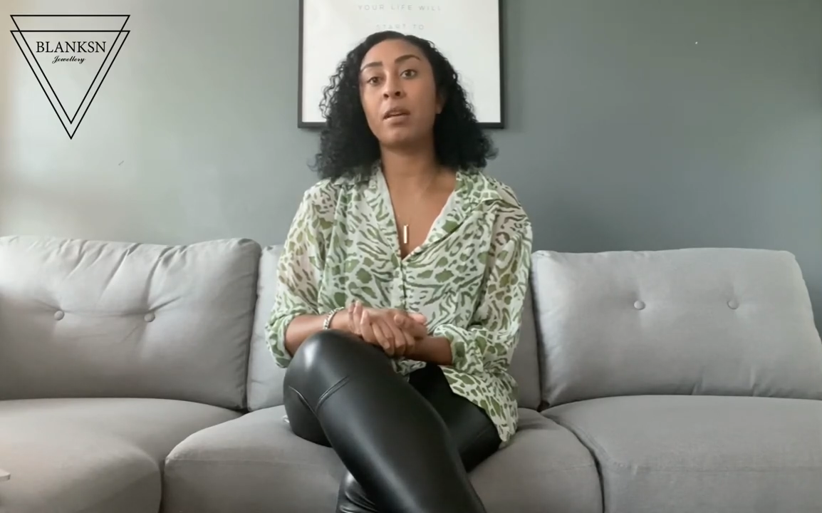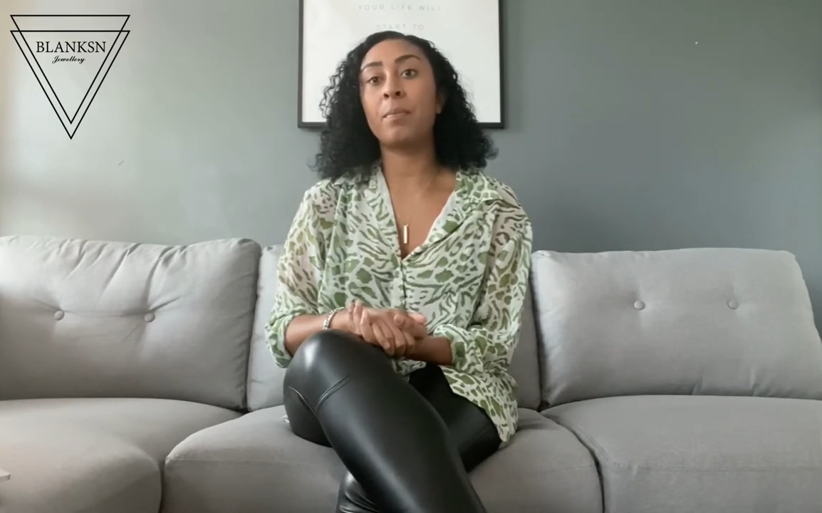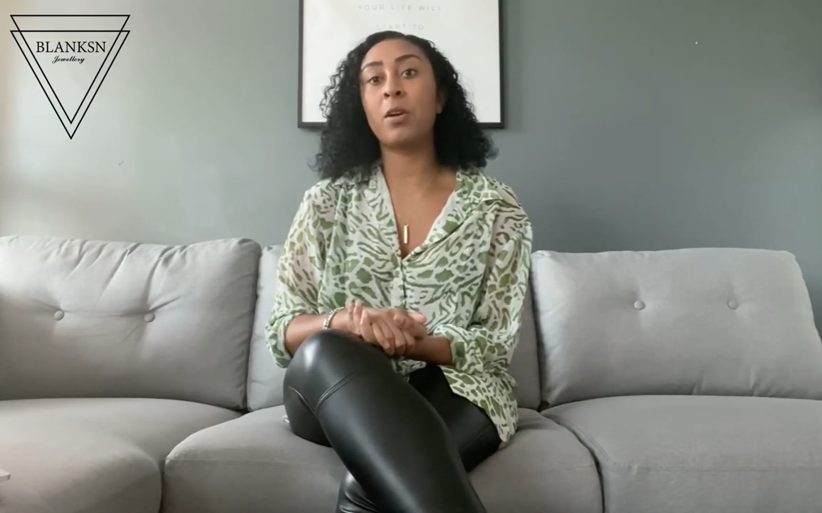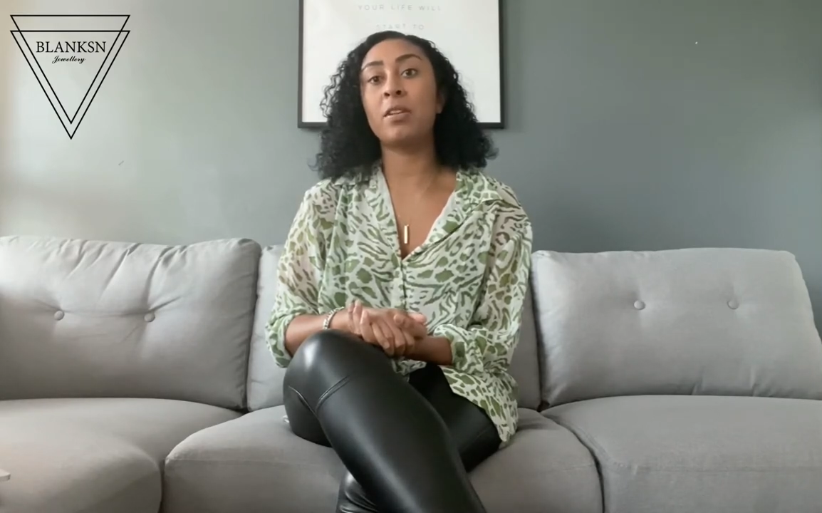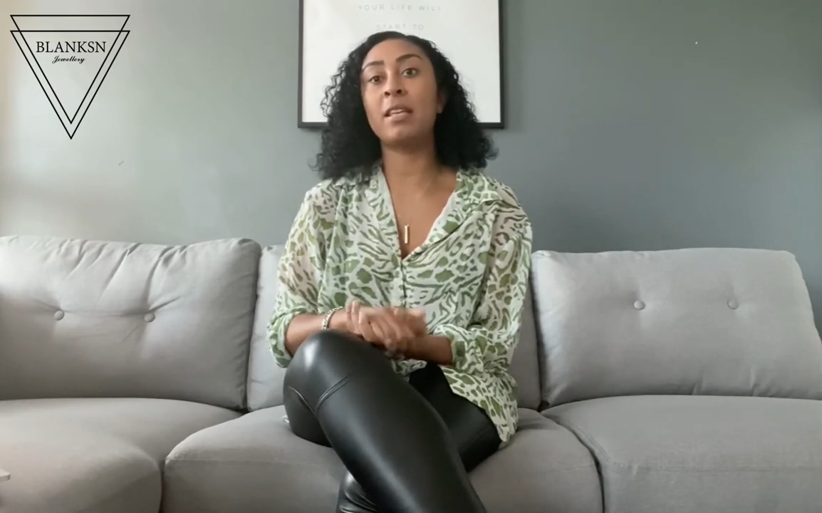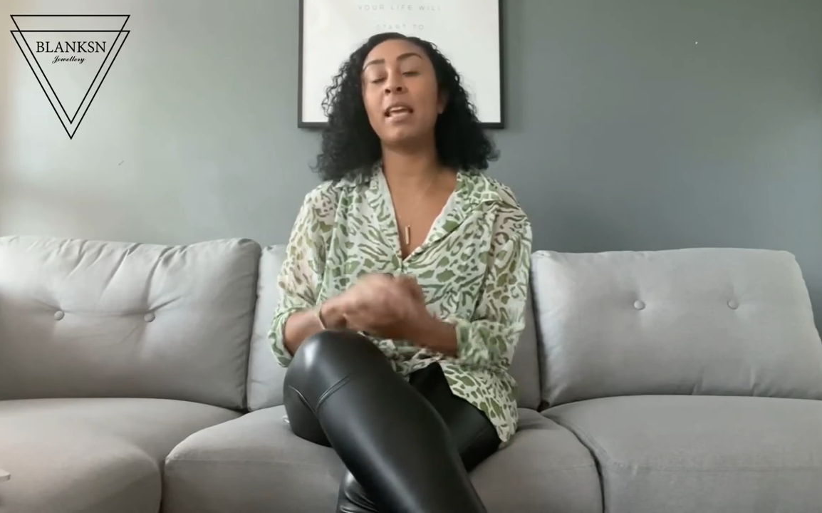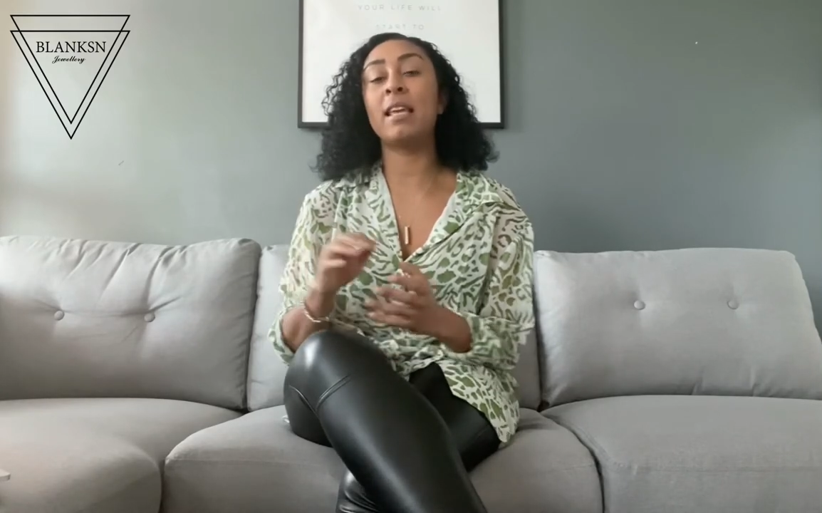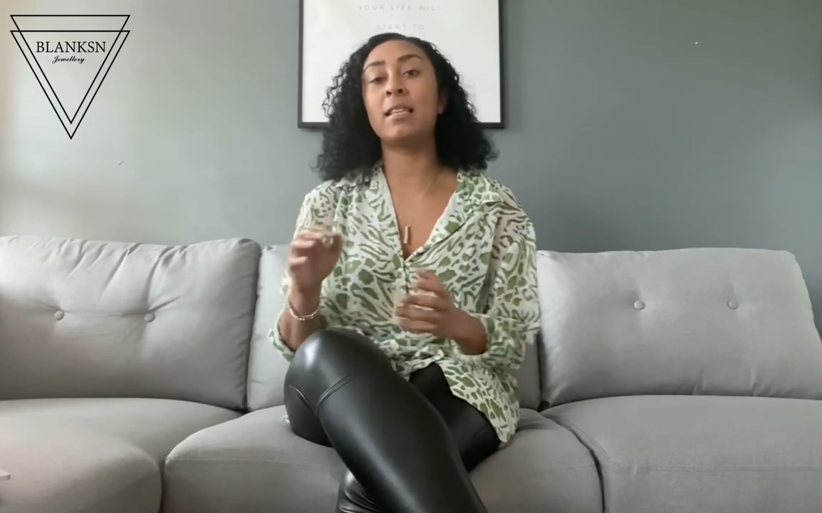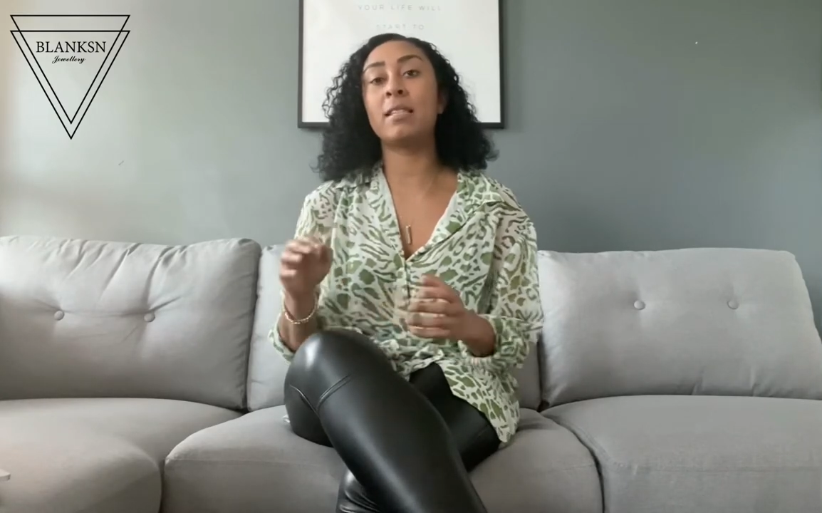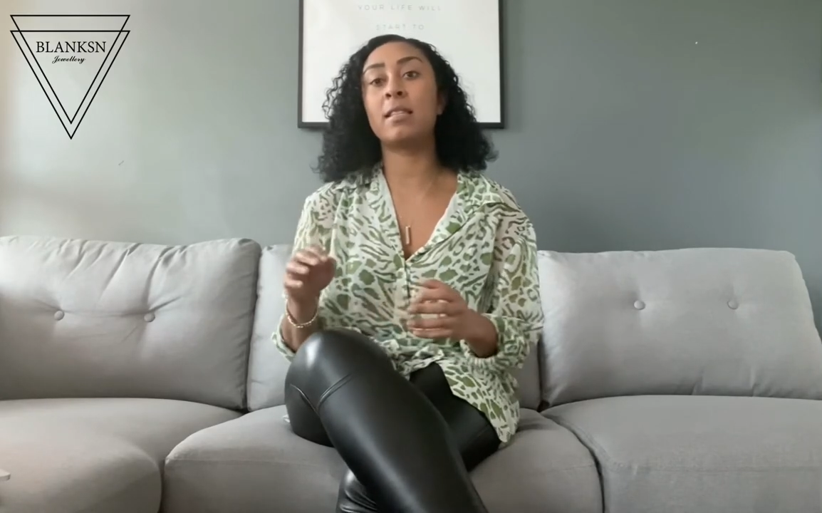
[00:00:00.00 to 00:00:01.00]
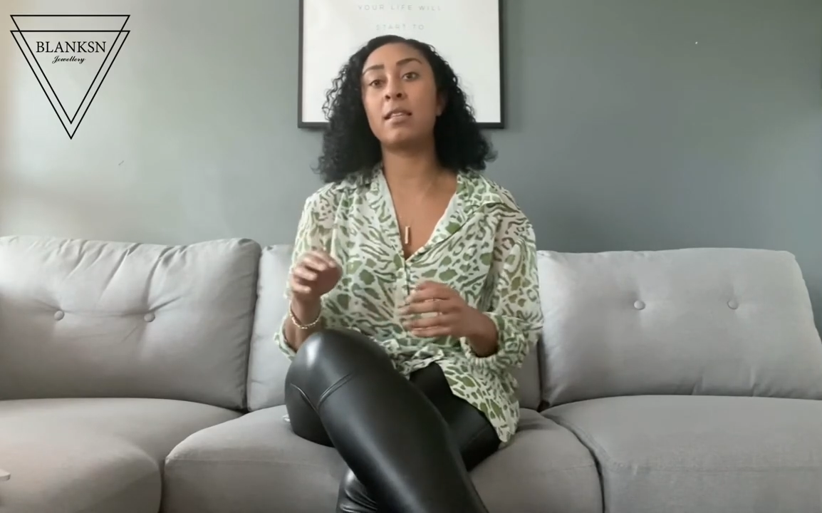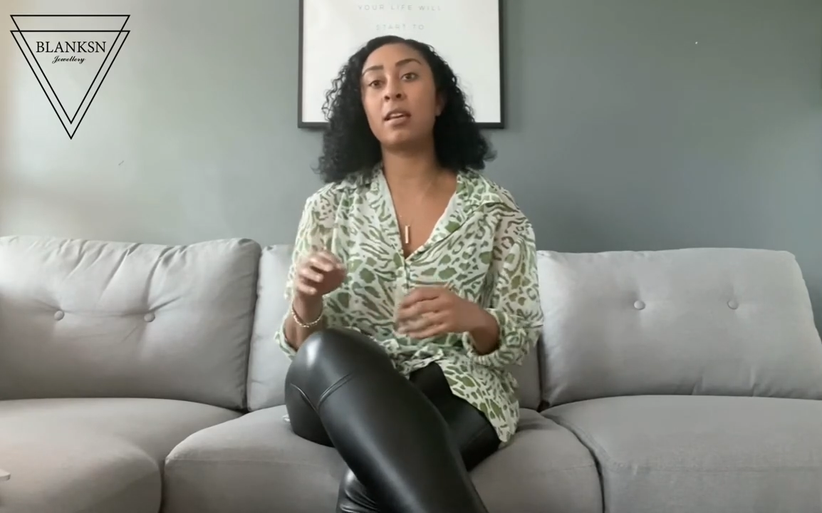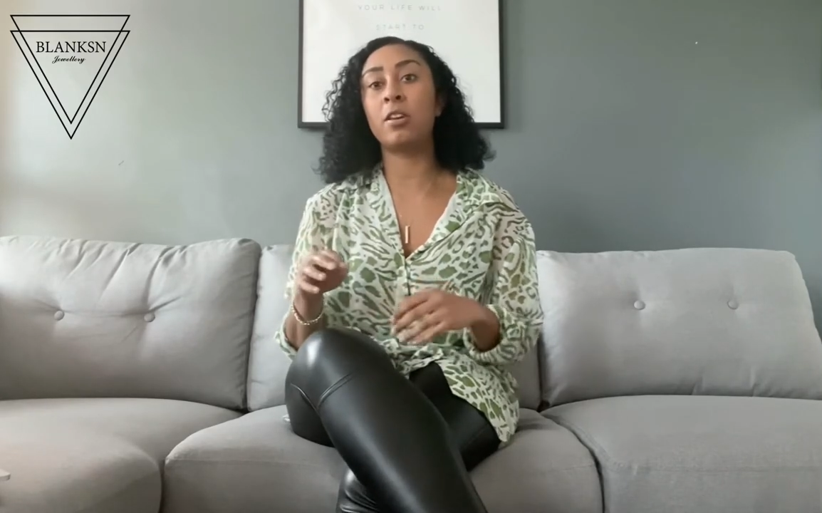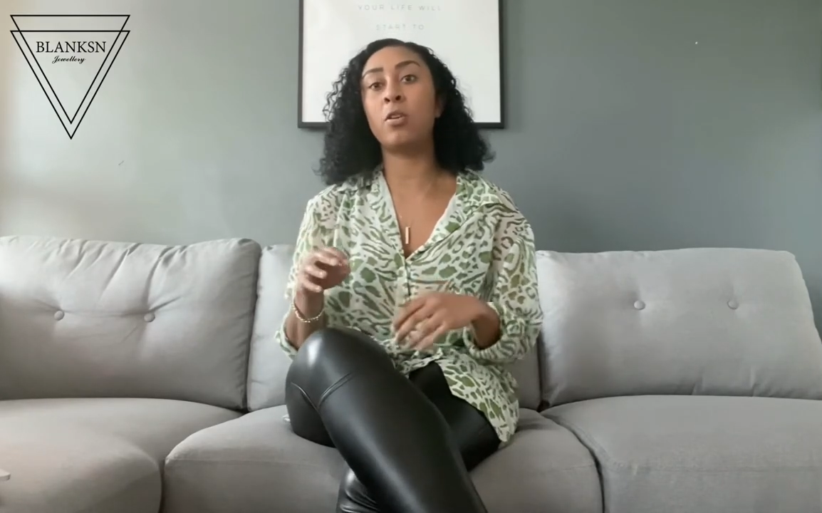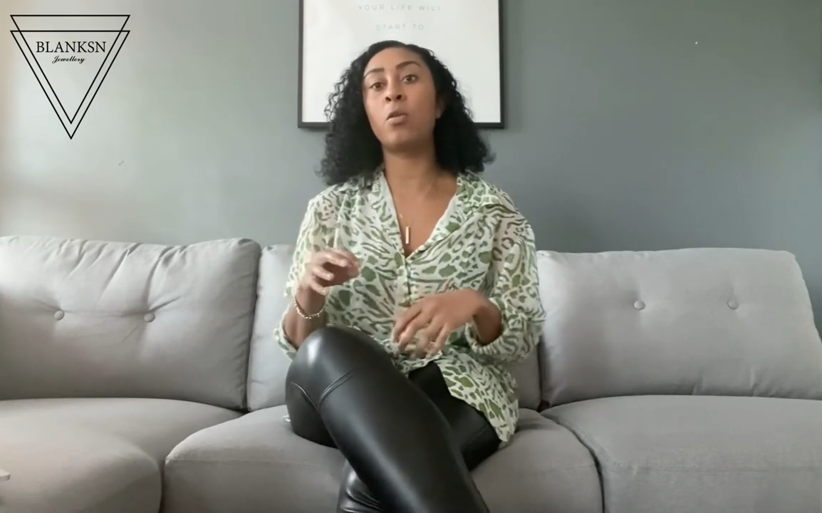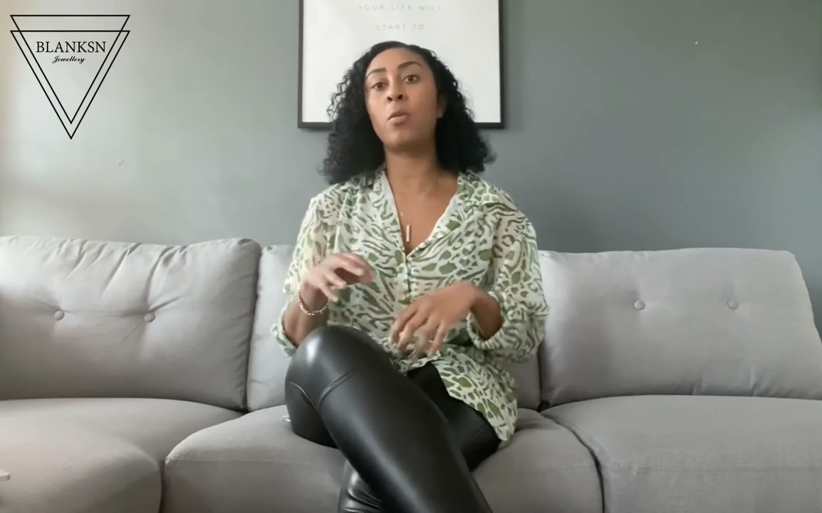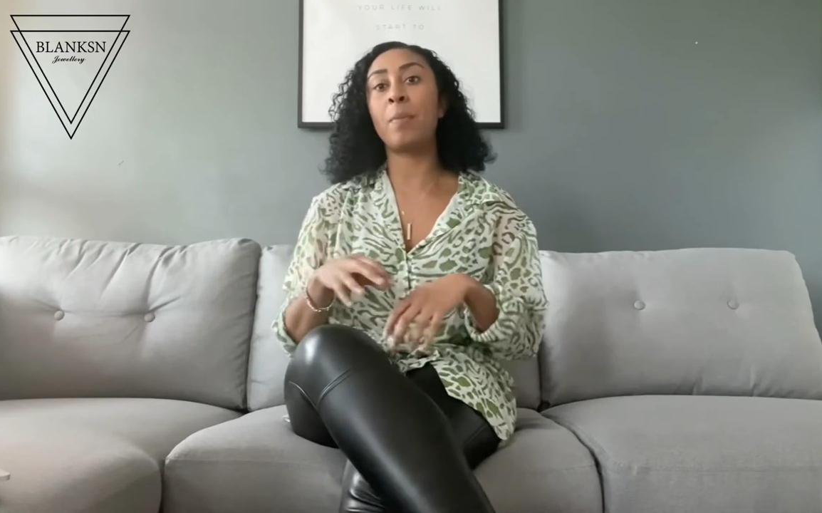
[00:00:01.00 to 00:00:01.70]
because it is, you're